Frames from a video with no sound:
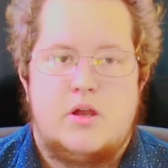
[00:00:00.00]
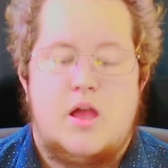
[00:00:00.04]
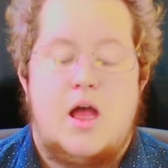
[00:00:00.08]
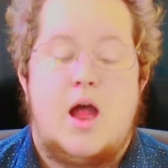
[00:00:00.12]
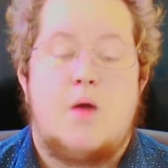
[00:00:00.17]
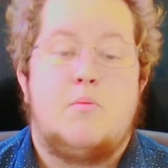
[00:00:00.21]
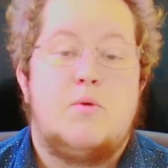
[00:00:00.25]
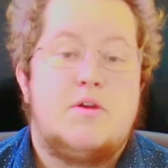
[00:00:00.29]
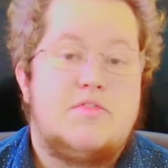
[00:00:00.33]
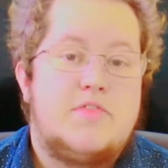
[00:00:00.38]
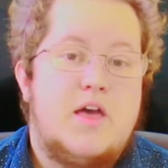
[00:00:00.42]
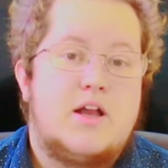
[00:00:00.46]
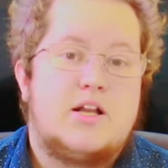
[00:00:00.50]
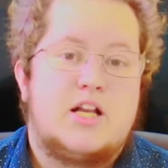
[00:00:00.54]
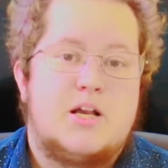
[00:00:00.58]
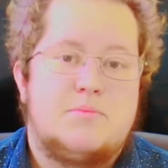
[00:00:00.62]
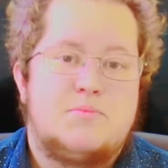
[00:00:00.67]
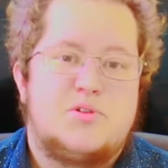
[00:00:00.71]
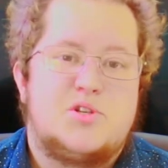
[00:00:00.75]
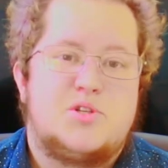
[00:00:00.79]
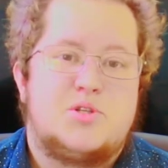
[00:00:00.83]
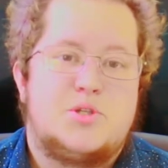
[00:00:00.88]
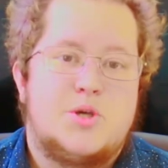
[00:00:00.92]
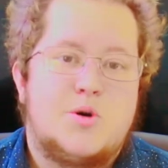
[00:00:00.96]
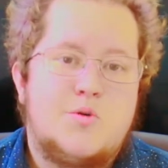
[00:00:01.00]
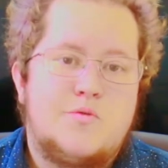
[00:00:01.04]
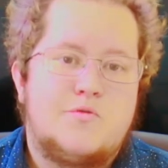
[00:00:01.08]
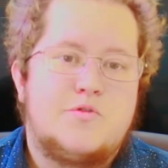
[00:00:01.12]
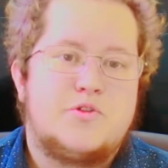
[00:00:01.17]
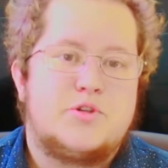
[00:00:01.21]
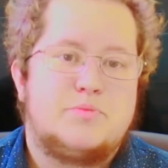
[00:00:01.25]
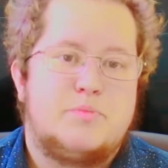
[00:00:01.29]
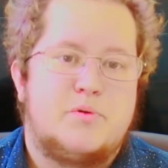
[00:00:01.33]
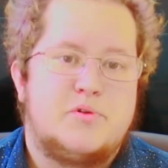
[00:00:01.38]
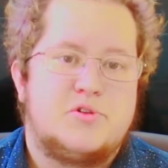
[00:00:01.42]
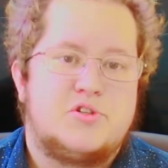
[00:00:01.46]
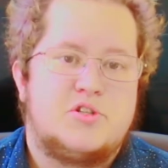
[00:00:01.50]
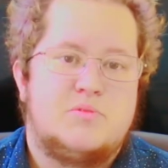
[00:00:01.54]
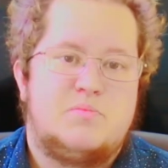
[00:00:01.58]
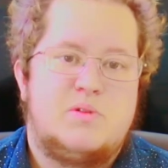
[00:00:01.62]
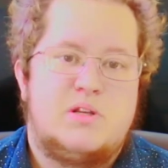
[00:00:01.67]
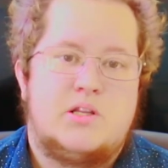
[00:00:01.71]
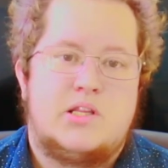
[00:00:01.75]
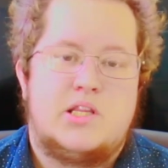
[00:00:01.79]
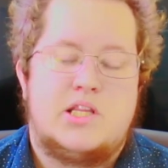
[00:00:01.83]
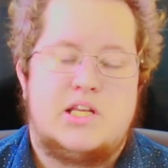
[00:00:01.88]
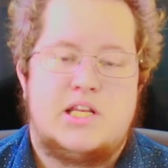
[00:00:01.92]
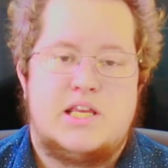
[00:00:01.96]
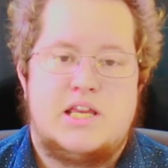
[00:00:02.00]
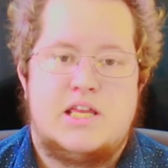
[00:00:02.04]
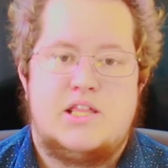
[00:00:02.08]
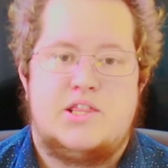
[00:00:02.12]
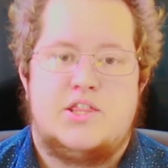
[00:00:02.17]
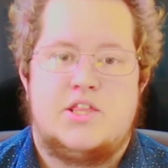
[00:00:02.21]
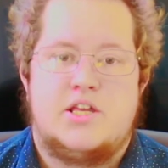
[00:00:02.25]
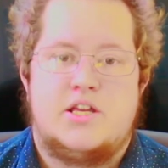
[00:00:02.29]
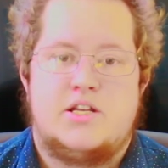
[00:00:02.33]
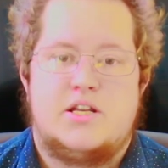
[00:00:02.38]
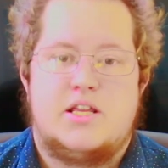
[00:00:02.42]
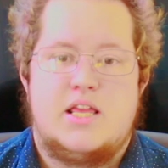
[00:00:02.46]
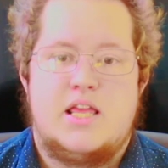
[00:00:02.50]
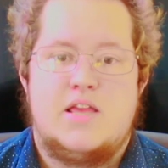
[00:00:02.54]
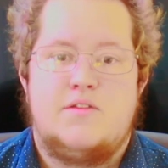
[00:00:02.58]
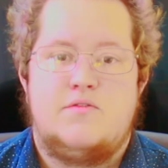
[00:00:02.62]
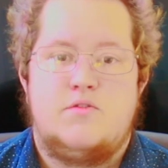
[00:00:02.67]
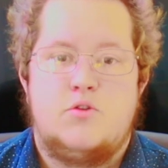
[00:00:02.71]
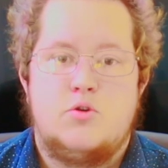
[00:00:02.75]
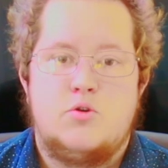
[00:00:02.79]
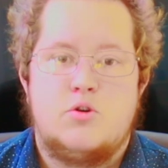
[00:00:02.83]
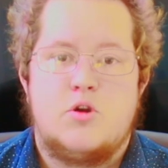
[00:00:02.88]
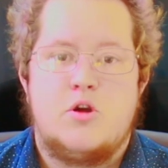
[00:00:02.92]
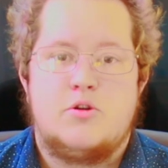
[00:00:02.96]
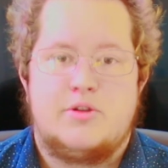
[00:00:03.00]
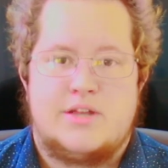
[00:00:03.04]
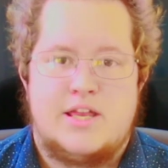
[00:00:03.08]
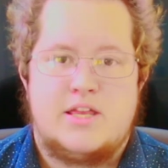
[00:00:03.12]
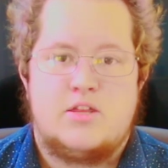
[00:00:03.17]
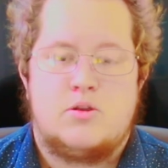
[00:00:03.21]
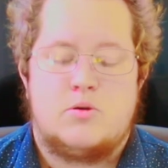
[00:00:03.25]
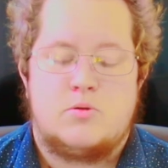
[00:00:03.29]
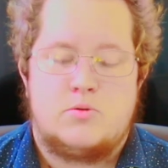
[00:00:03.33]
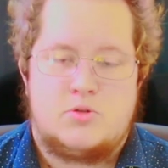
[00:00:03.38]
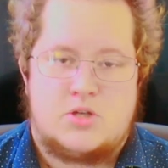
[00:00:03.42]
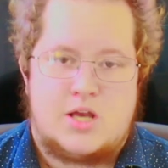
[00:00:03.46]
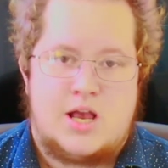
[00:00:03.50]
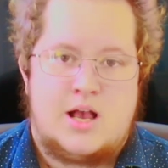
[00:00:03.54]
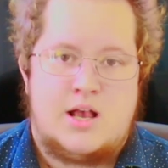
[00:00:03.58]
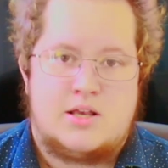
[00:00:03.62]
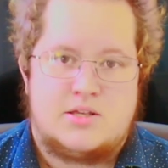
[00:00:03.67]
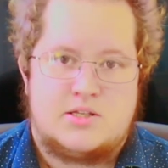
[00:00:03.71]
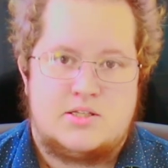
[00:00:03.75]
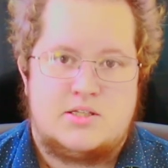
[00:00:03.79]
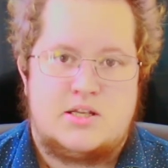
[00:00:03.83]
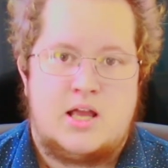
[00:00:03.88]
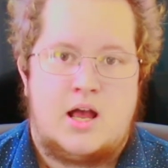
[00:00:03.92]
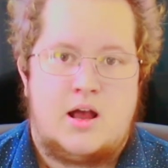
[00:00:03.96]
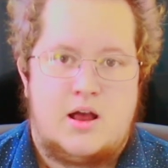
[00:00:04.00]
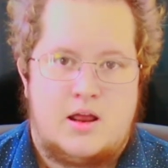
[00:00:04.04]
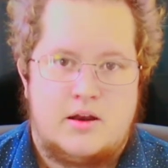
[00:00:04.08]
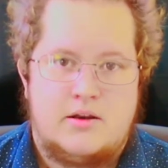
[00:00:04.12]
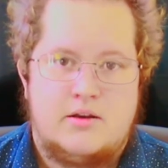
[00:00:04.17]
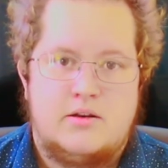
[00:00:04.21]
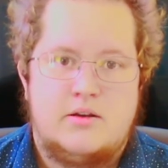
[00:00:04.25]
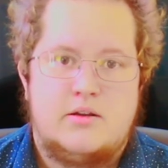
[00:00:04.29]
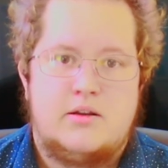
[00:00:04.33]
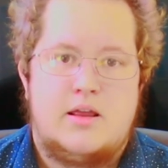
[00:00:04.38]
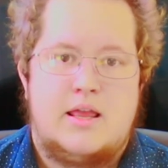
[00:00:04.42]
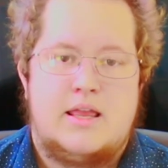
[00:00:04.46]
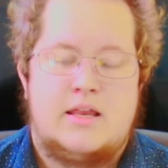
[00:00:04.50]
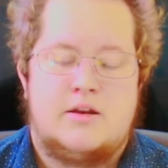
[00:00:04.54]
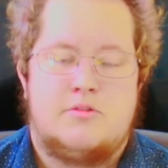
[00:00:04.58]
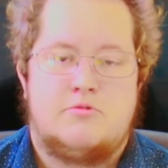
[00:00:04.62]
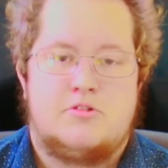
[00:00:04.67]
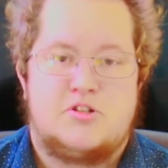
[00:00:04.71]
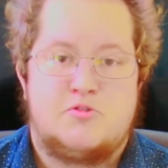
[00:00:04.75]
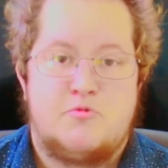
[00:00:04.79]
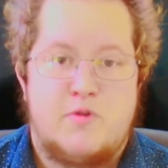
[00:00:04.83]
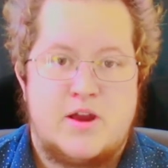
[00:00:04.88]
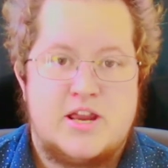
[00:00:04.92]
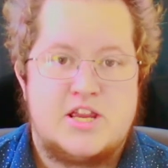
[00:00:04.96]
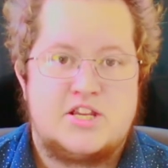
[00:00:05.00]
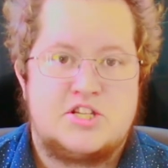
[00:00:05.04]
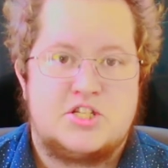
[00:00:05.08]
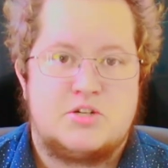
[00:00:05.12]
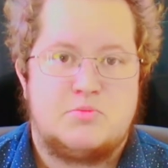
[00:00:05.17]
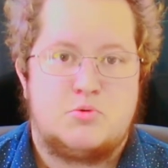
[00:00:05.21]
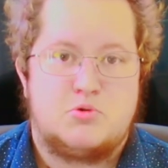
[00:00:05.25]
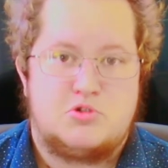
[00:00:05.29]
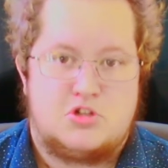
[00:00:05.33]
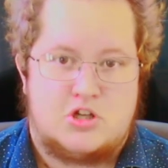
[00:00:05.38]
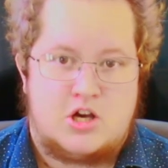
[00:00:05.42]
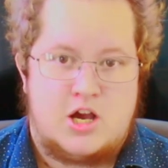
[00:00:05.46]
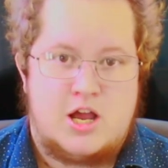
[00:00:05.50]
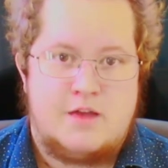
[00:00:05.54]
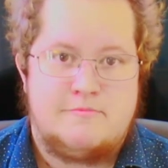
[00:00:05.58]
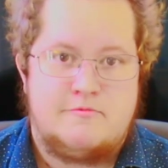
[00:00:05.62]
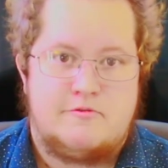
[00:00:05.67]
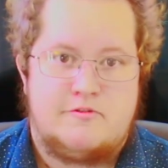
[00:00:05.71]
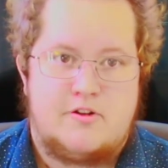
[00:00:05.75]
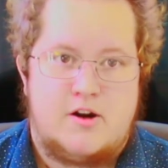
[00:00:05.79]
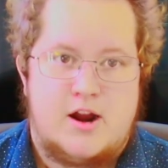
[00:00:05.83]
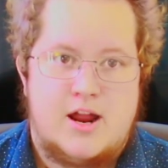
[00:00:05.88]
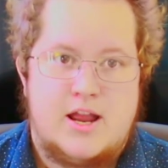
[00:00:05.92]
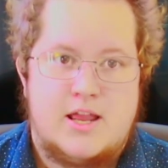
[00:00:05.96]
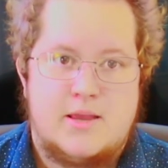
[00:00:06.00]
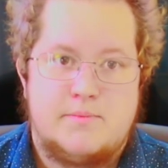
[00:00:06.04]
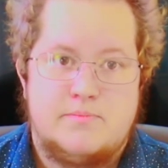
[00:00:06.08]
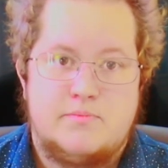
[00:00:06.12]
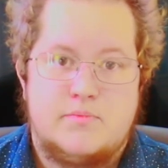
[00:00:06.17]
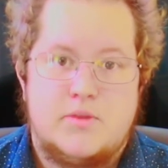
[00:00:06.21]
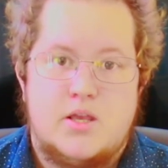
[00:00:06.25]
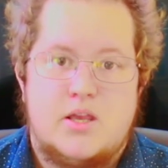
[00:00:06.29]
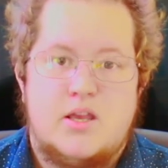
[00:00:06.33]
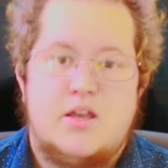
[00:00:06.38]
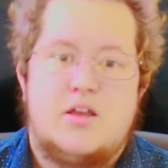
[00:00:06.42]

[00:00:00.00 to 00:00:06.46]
And with that comes a self-responsibility that if you don't get your task done in a reasonable time frame,